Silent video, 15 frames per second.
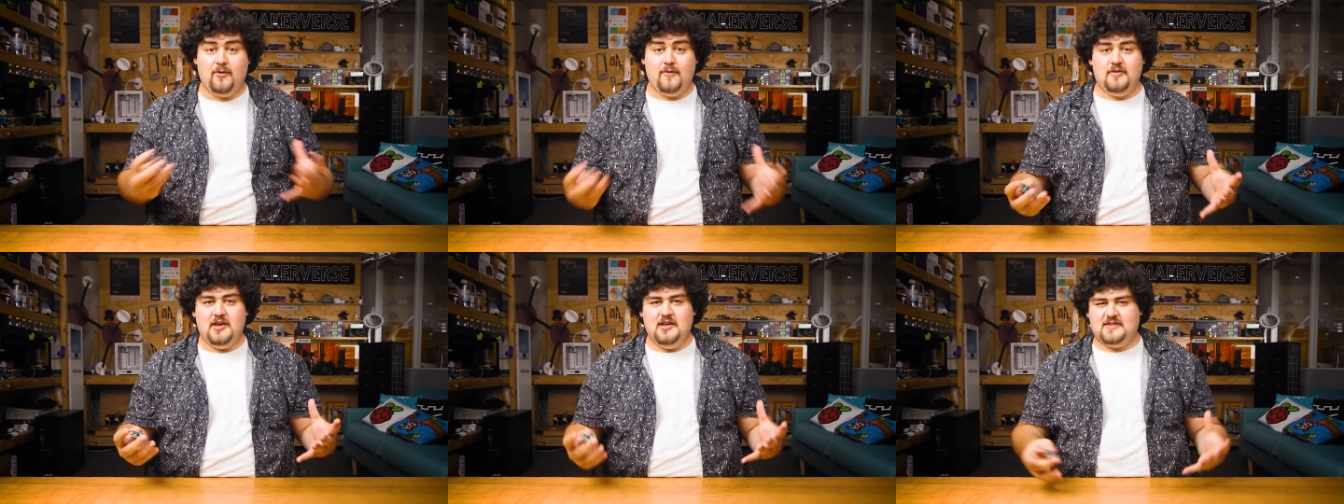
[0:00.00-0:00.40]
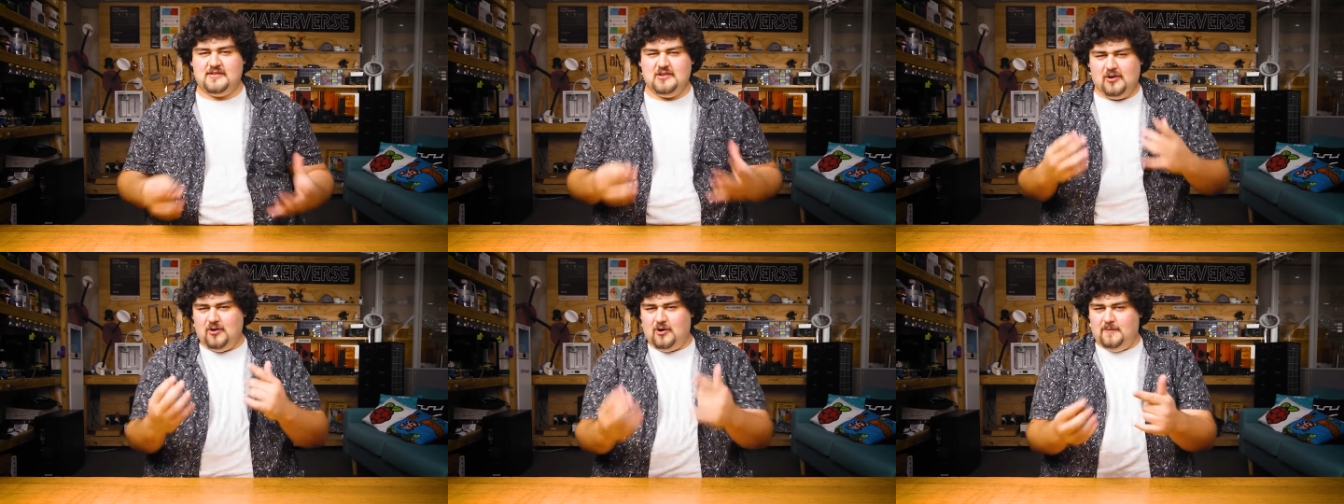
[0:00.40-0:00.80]
However,
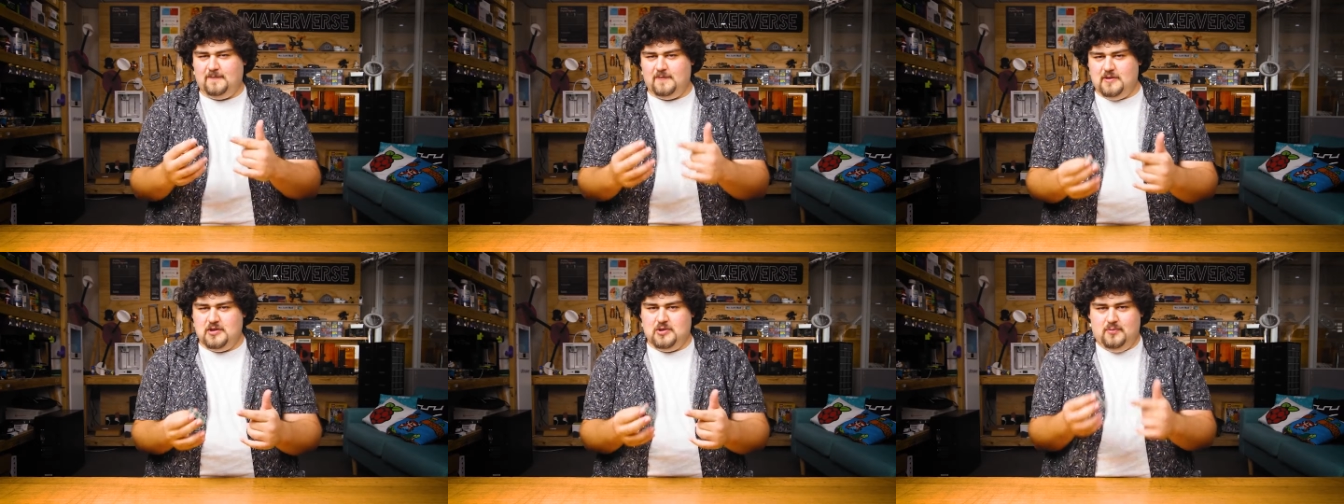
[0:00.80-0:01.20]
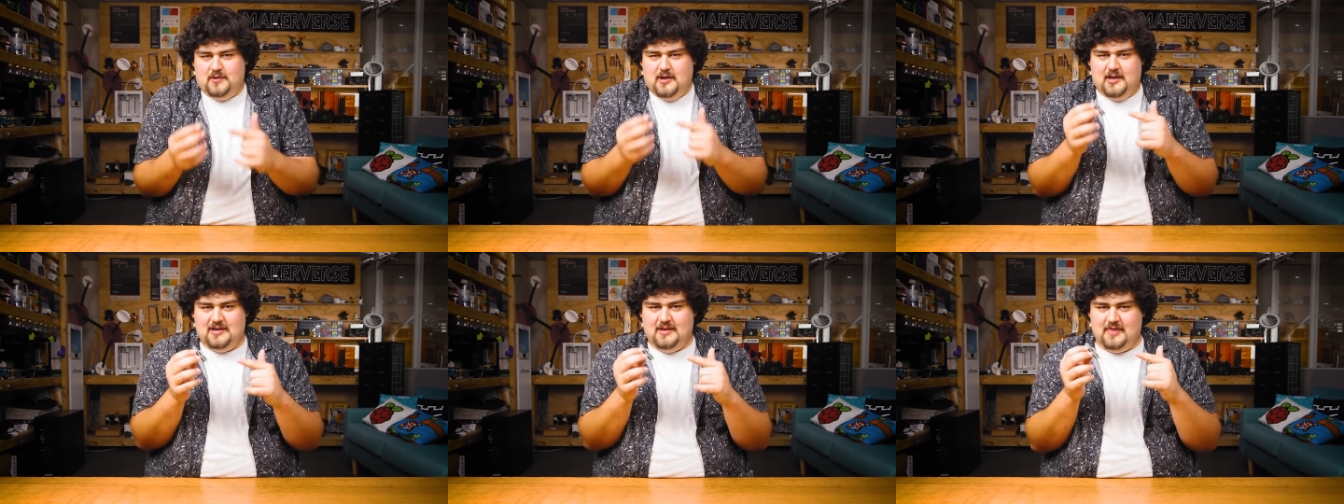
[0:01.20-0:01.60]
it's not often that you'll
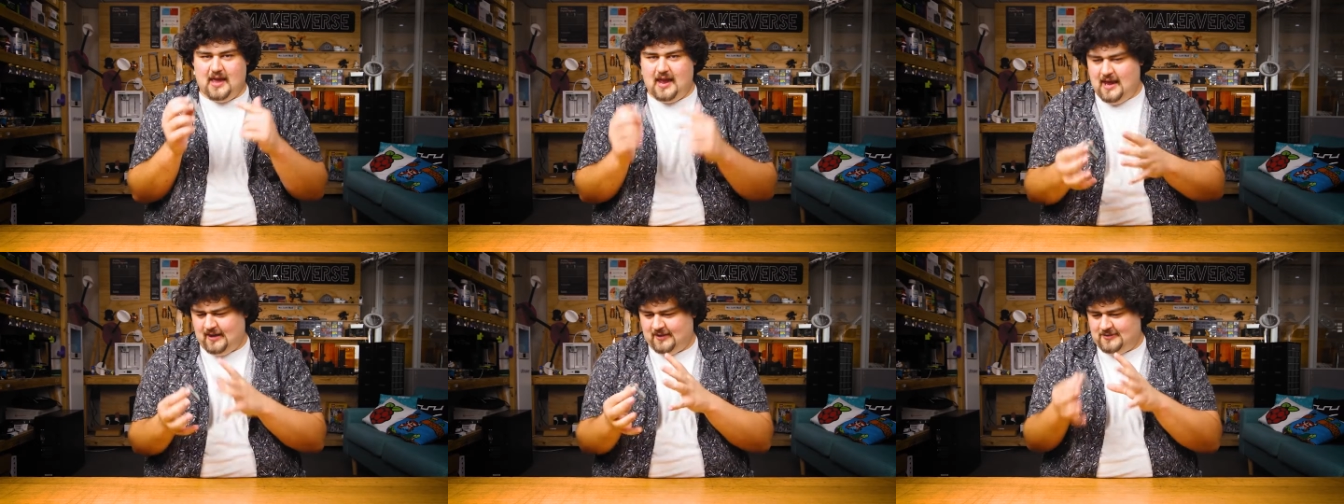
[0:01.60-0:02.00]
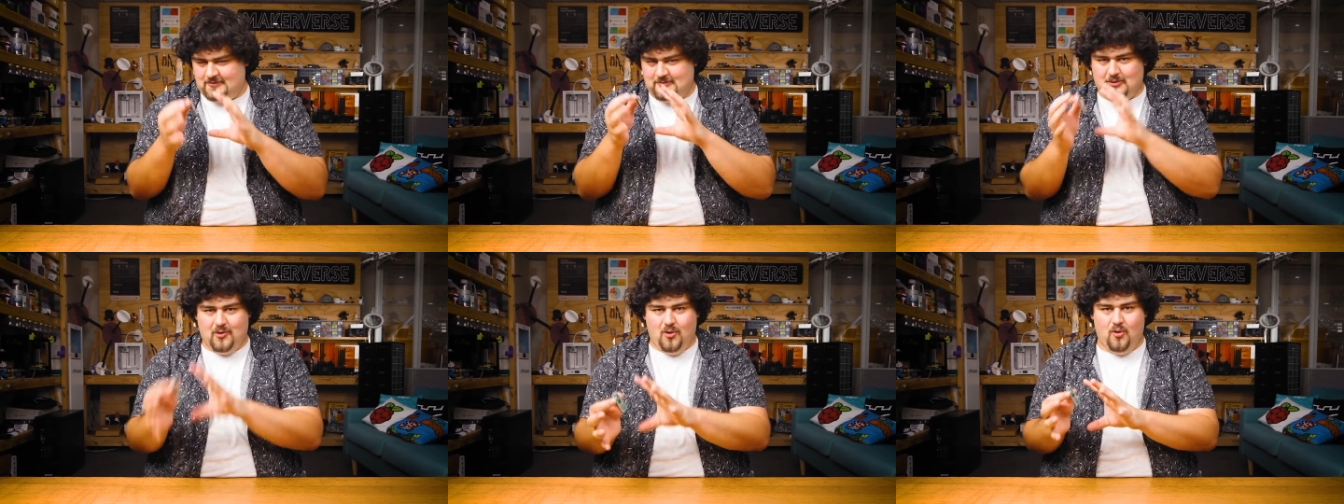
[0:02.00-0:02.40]
need that
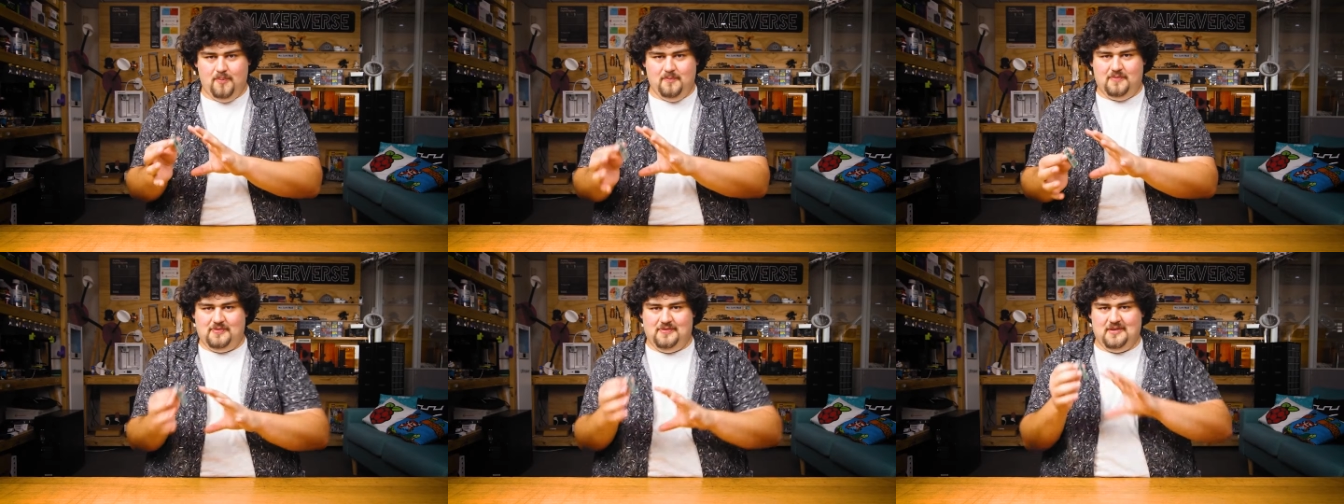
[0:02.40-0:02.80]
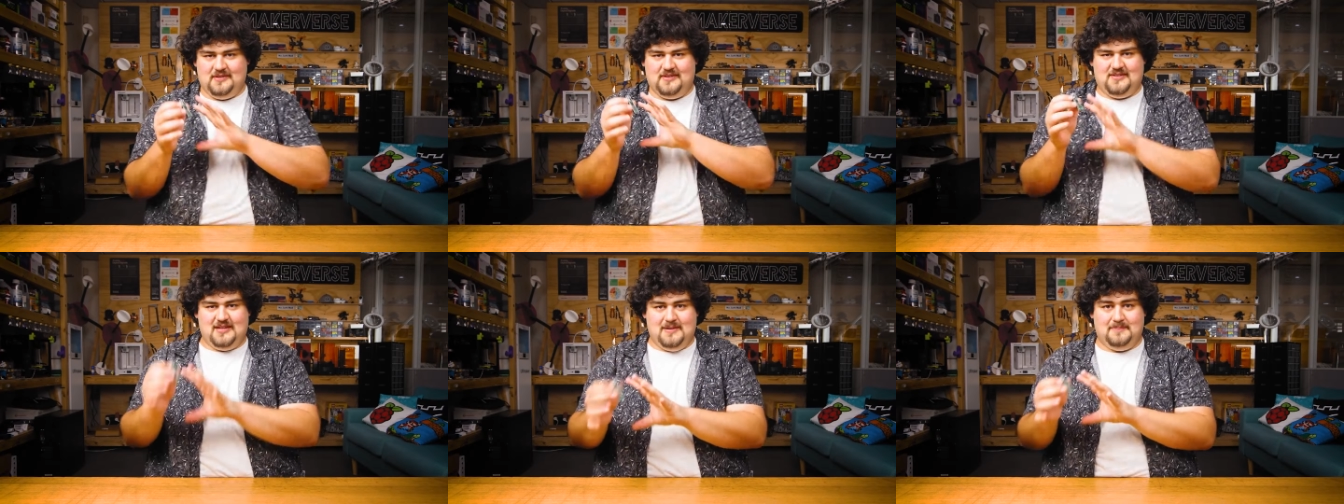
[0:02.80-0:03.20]
extra oomph
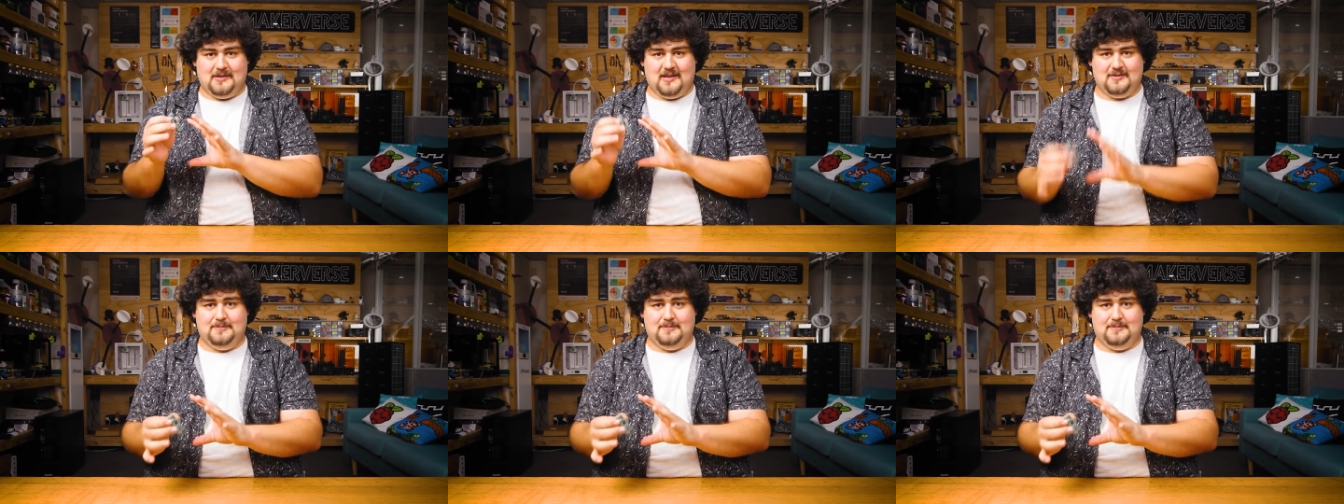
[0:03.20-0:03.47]
that C++